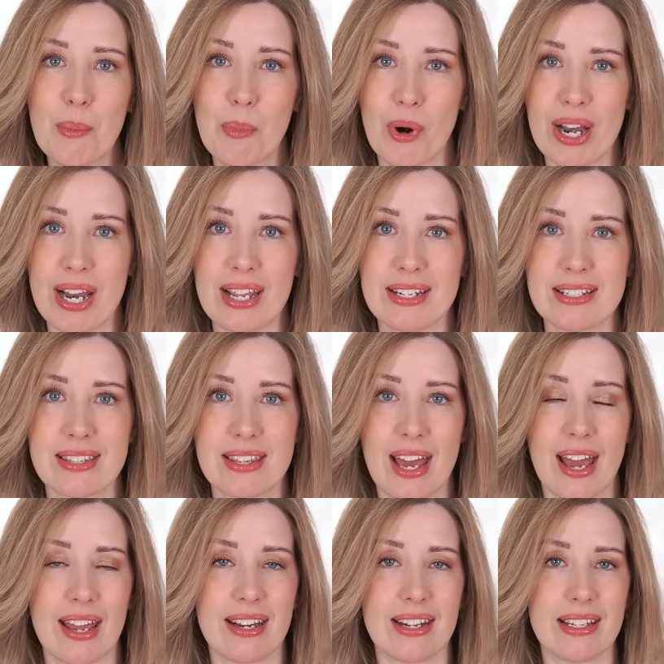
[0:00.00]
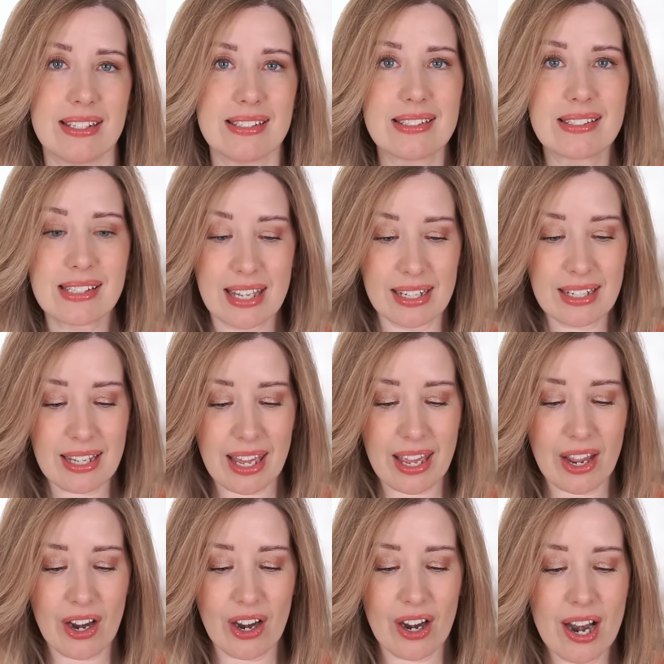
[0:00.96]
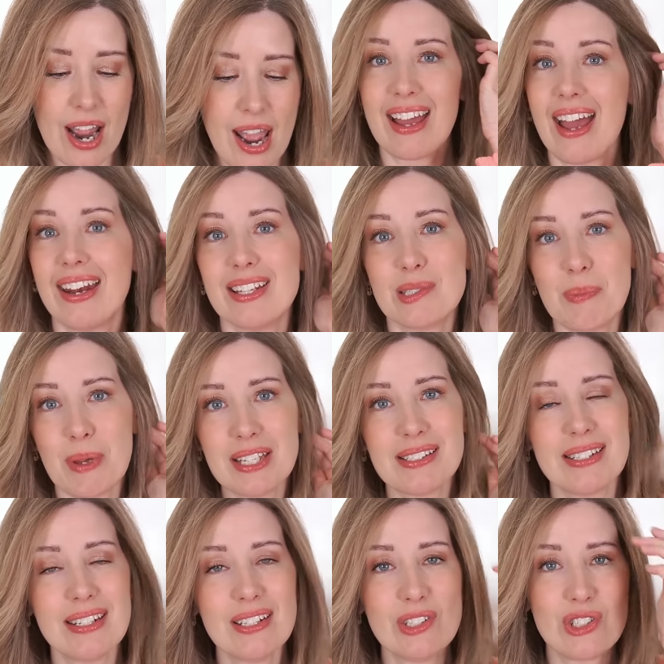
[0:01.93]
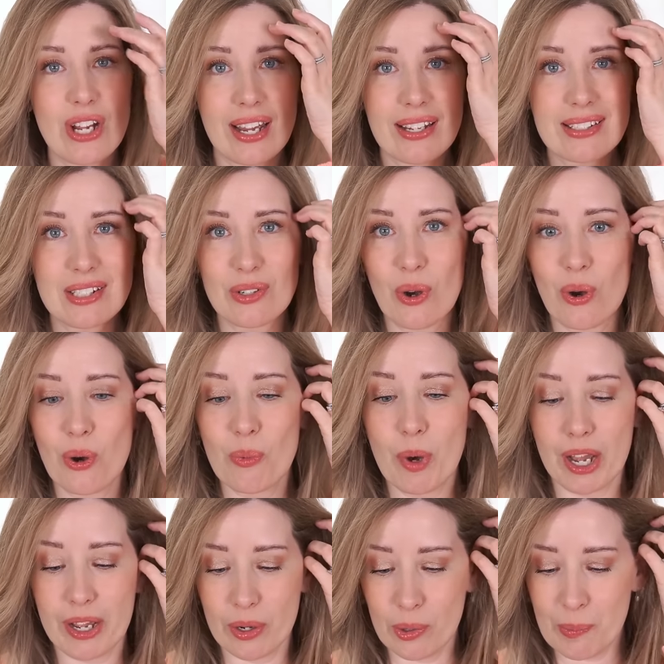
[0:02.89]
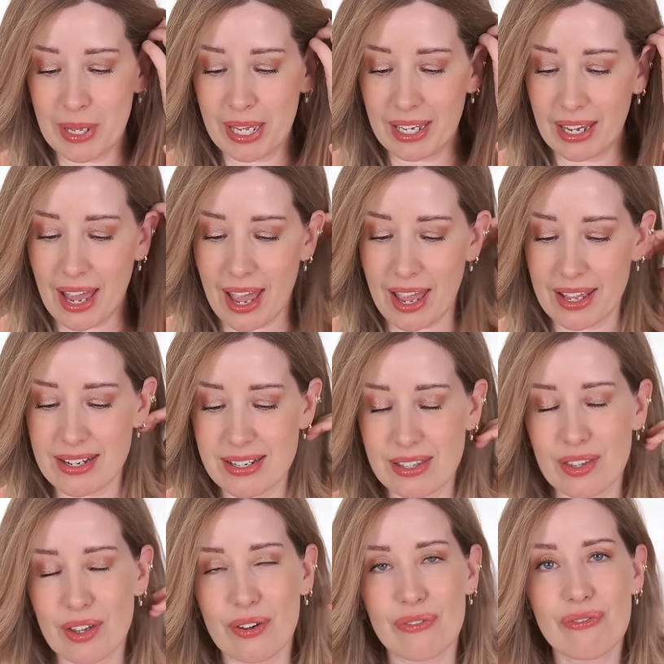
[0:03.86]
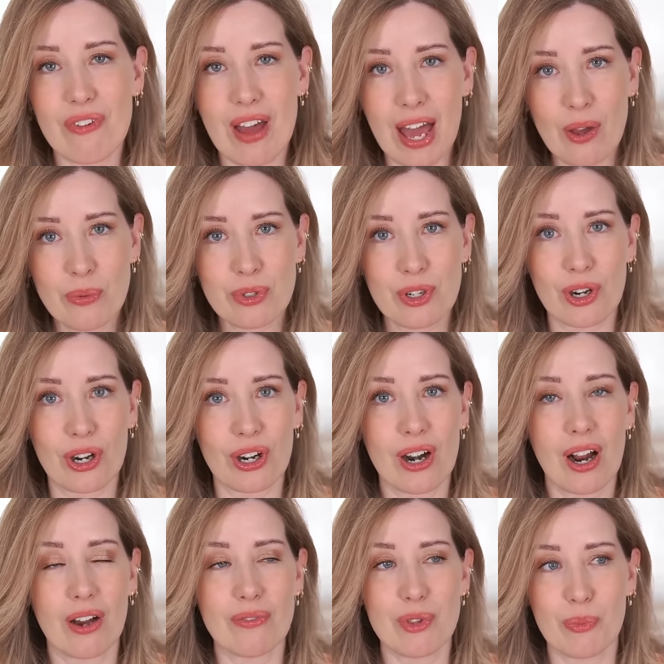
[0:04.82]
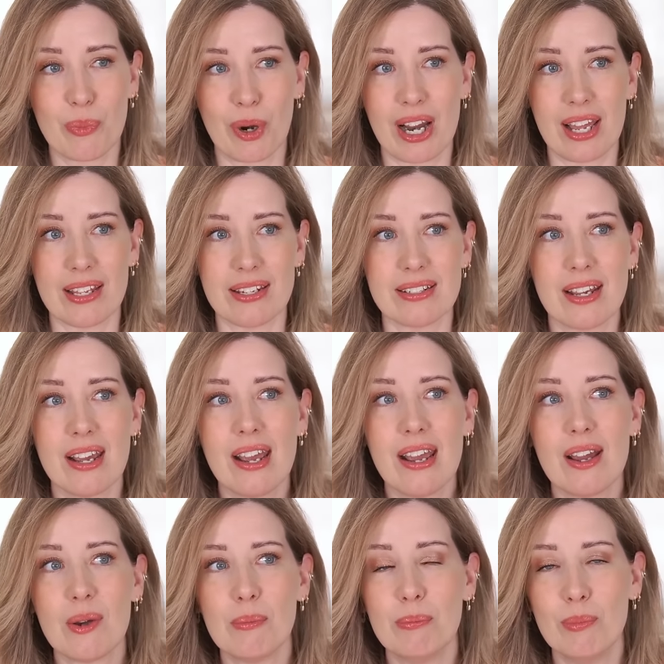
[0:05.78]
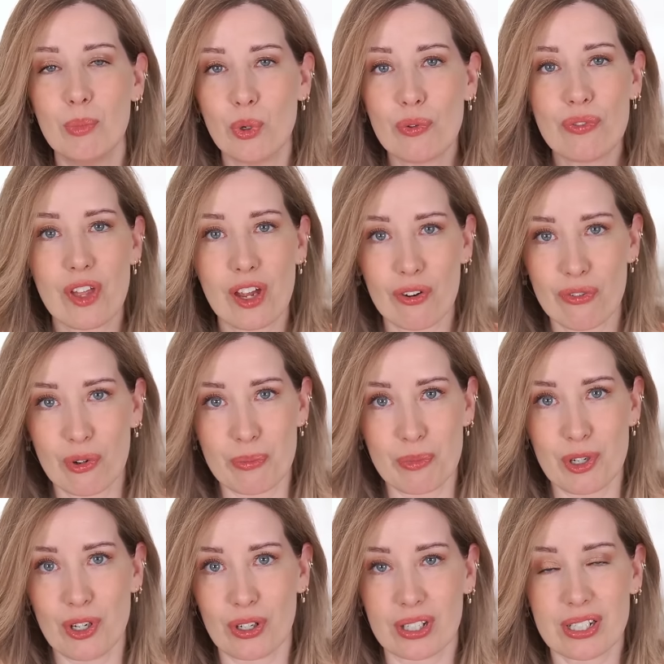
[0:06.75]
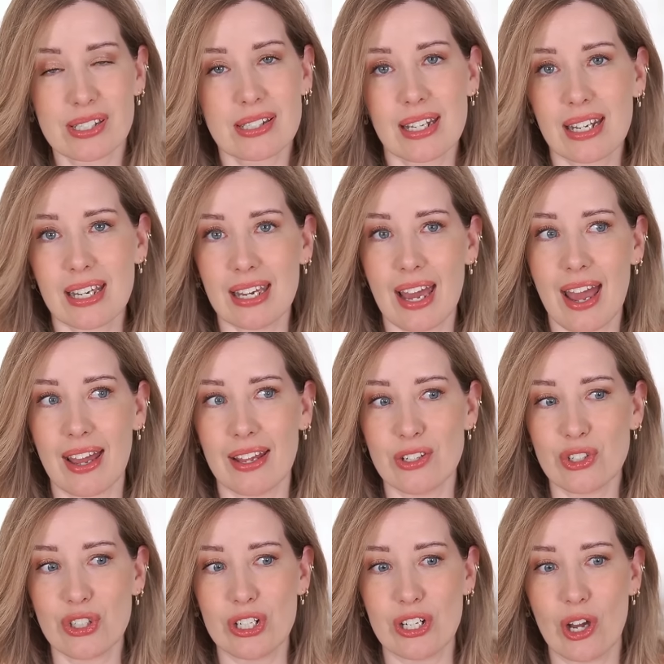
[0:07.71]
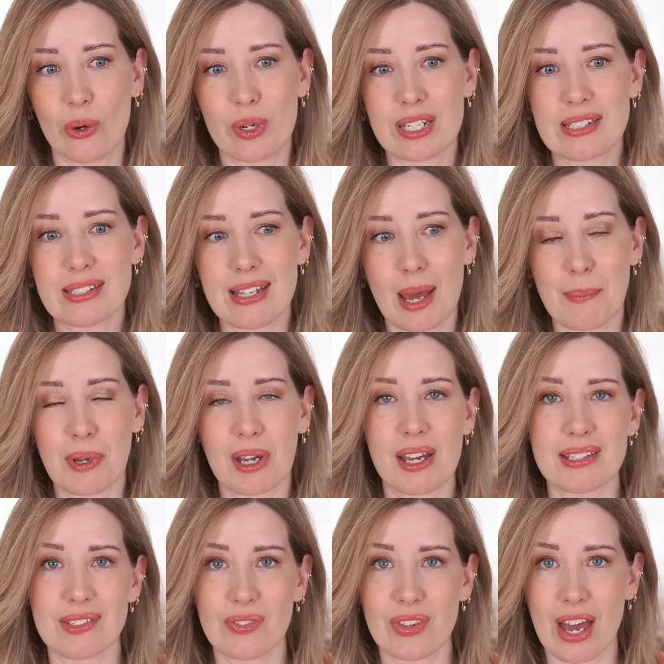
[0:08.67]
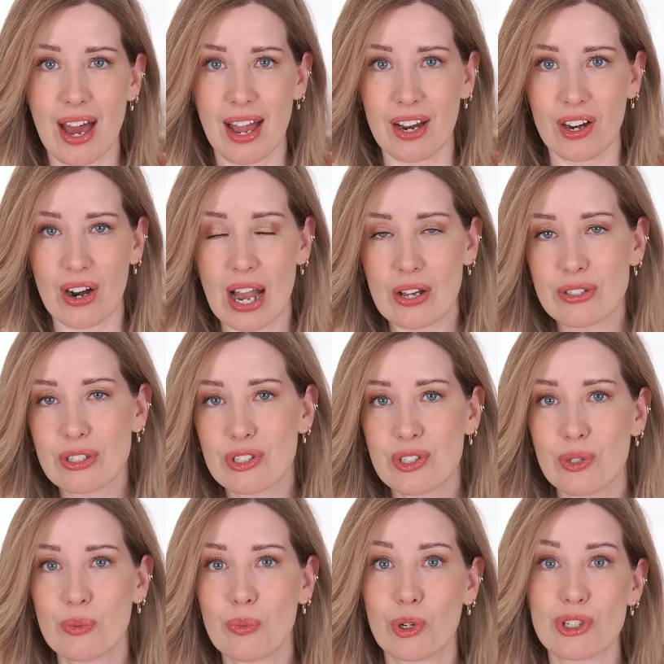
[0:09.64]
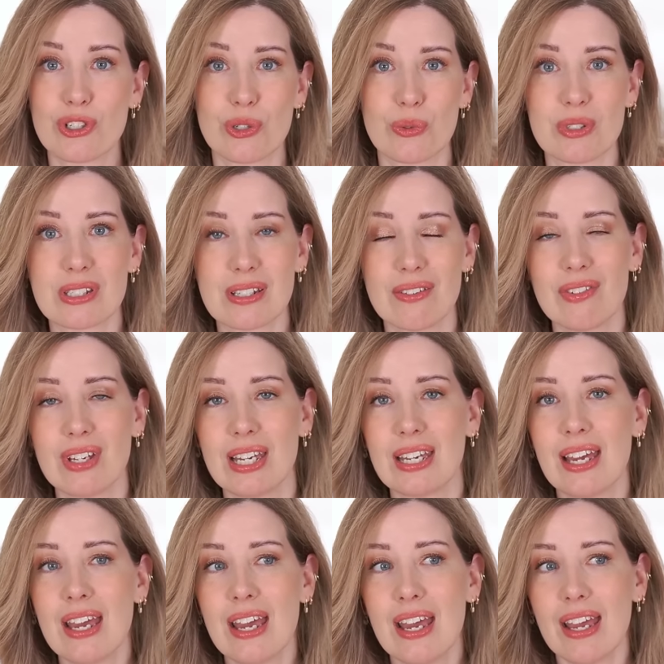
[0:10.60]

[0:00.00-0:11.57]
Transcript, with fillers: brand that is skincare, and it's based in Jackson Hole, Wyoming, and the founder of the brand moved there from New York City, and she noticed that because of the higher altitude where she was living,